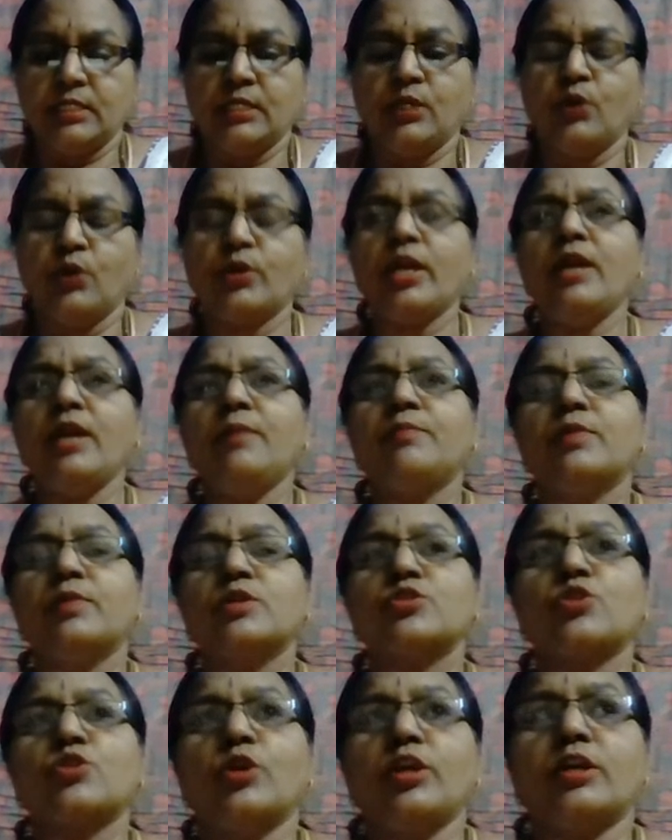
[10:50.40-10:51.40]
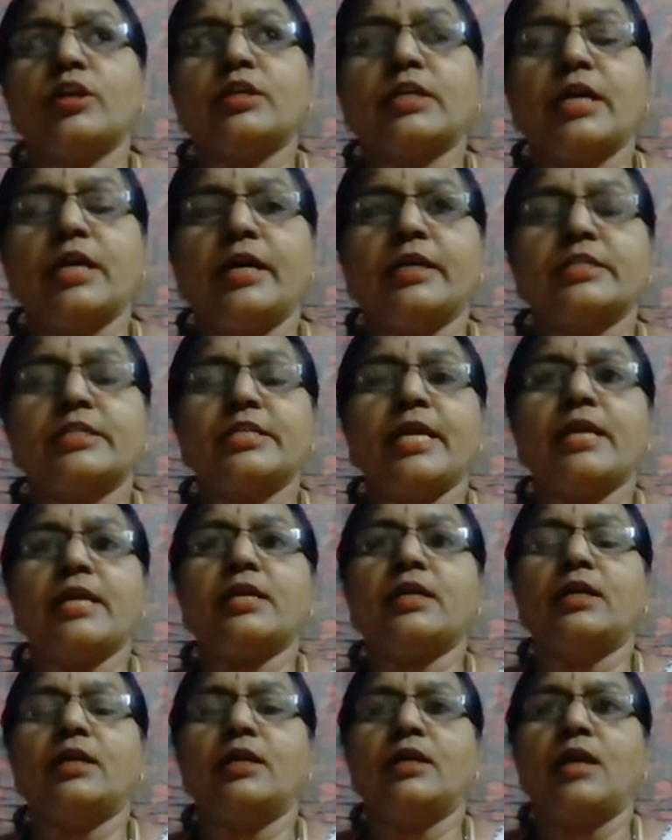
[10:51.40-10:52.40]
Okay, so you take
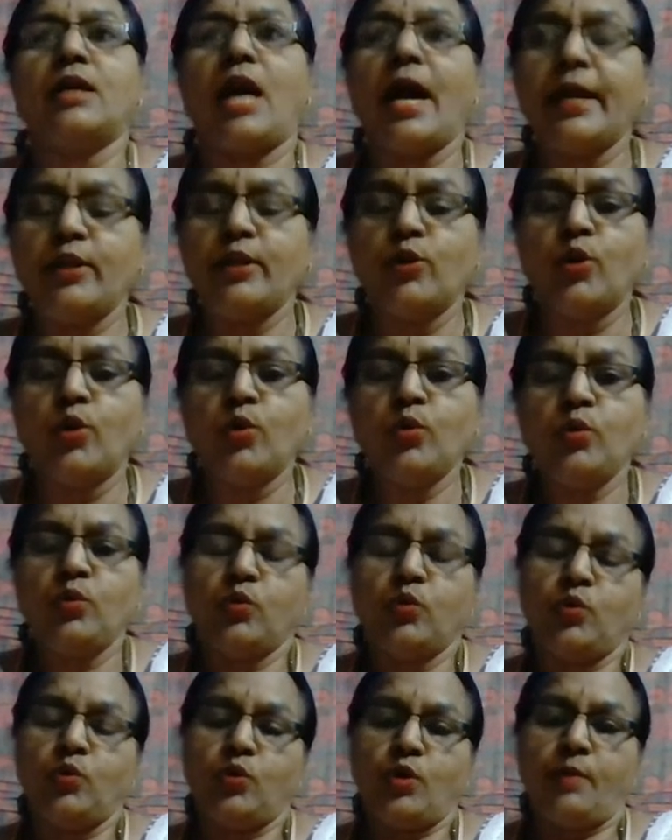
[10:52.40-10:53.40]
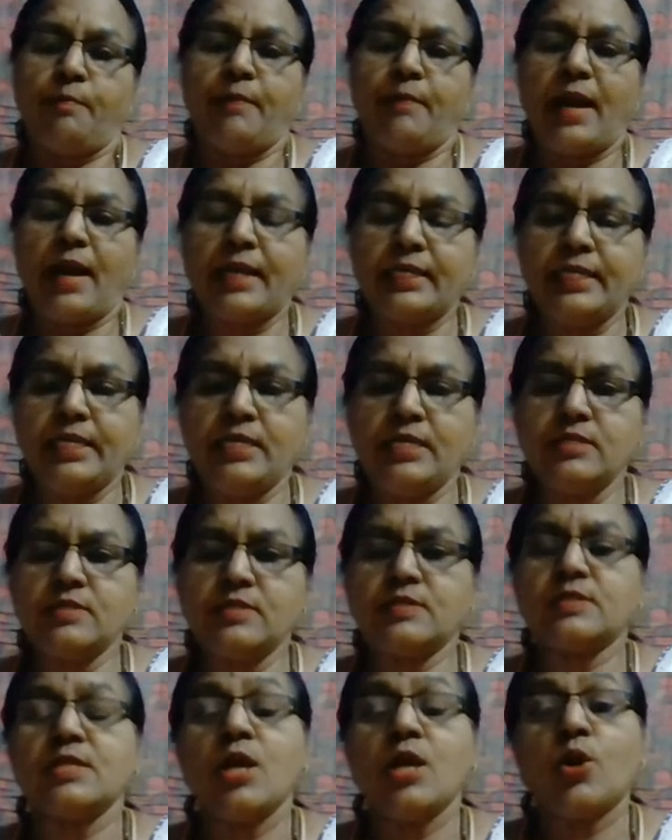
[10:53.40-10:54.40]
iron ore,
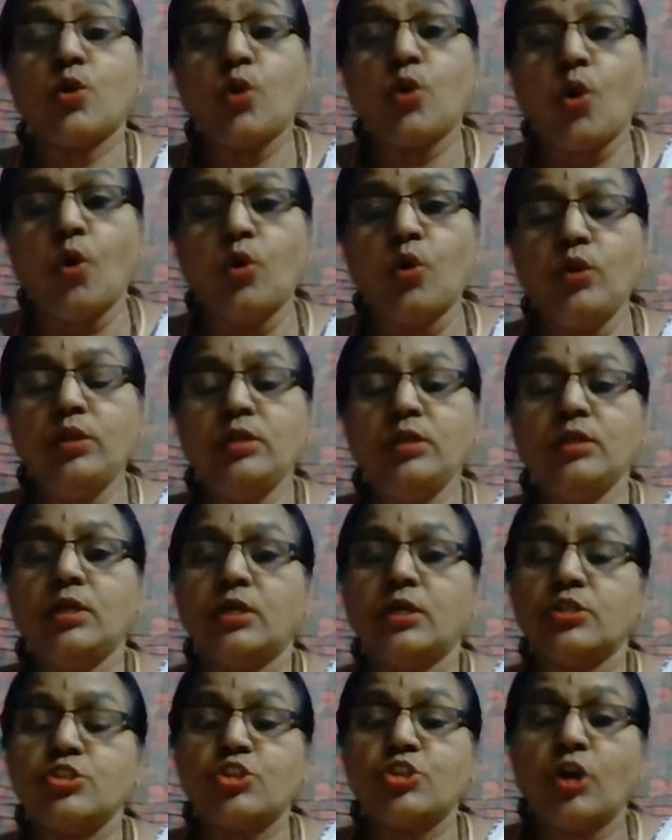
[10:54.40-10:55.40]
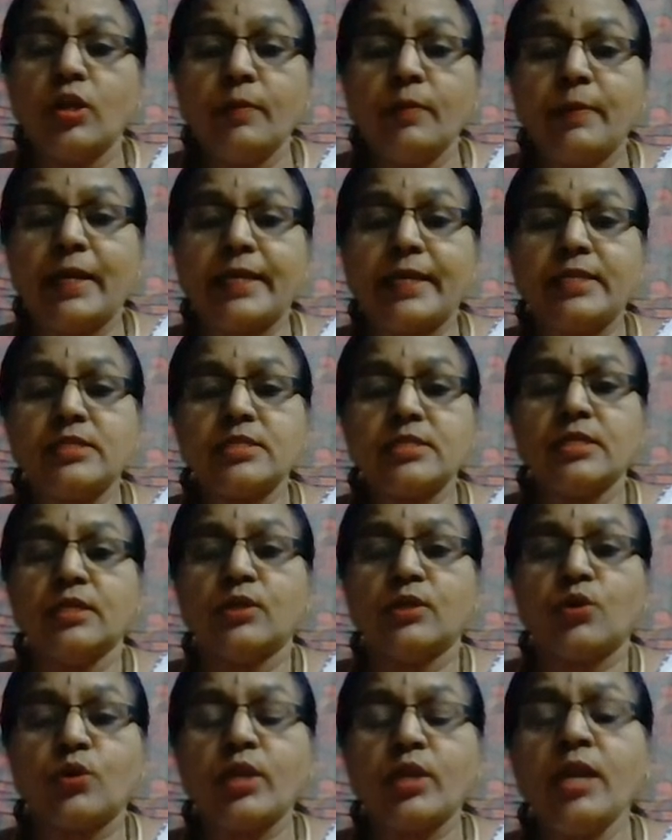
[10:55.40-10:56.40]
manganese, coal, dolomite.
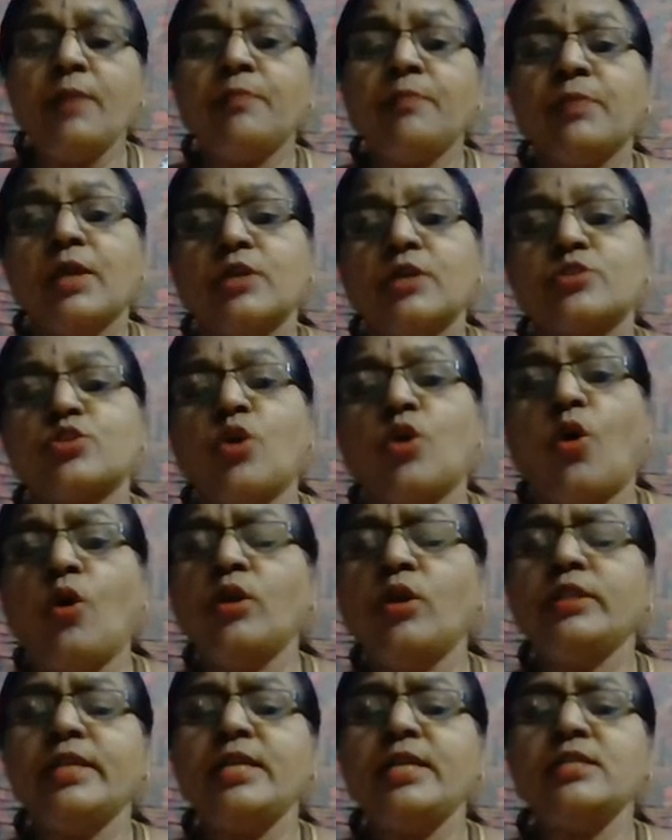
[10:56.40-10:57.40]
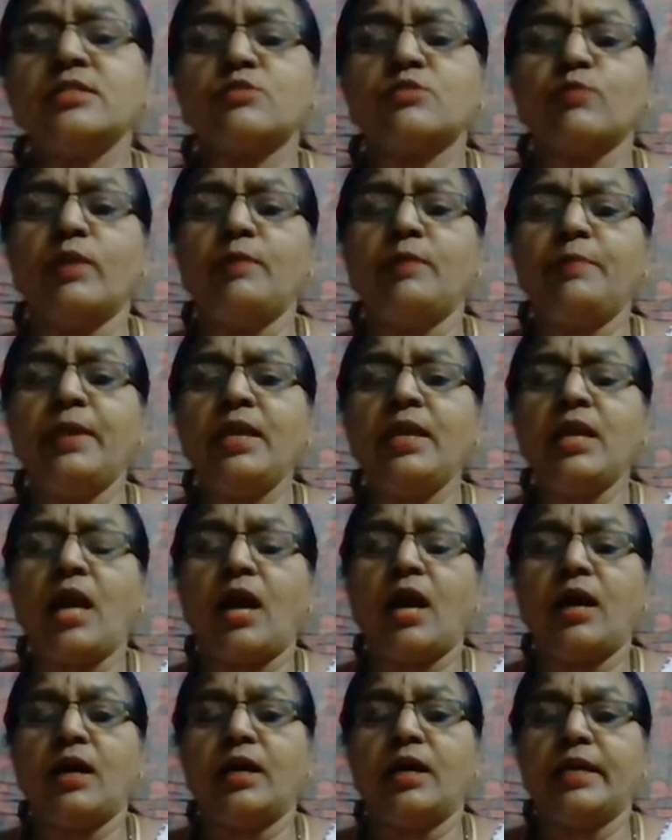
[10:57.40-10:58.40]
Okay, so all these will be
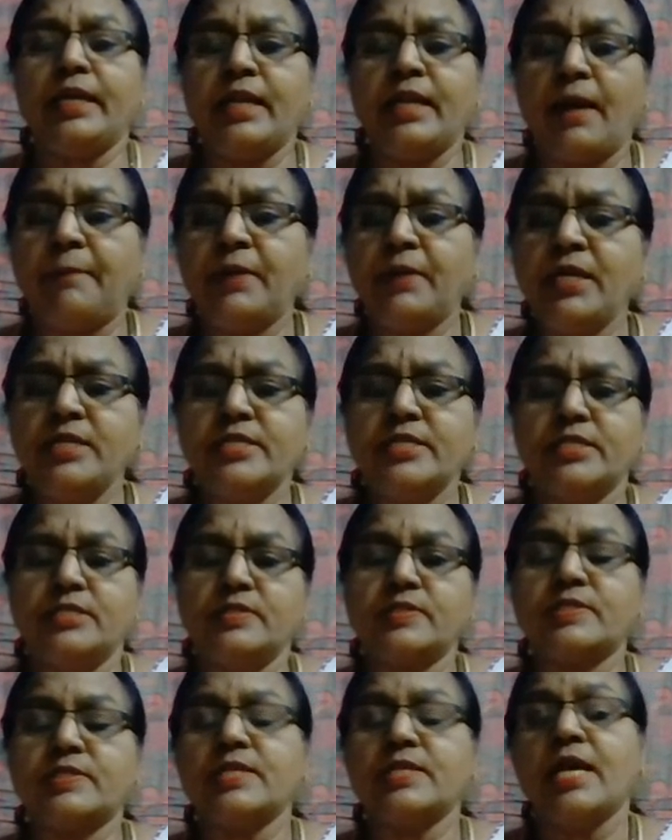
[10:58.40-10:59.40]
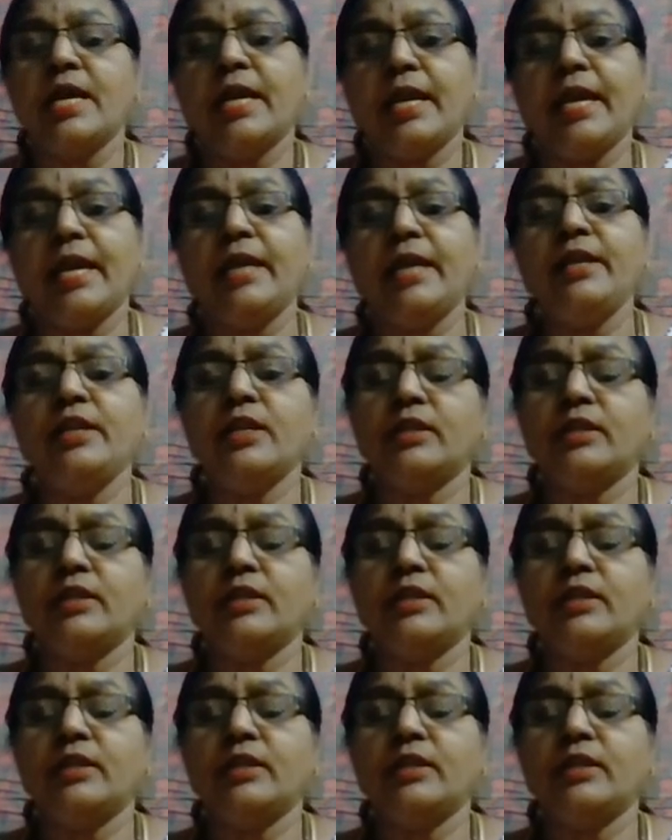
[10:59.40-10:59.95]
in abundance in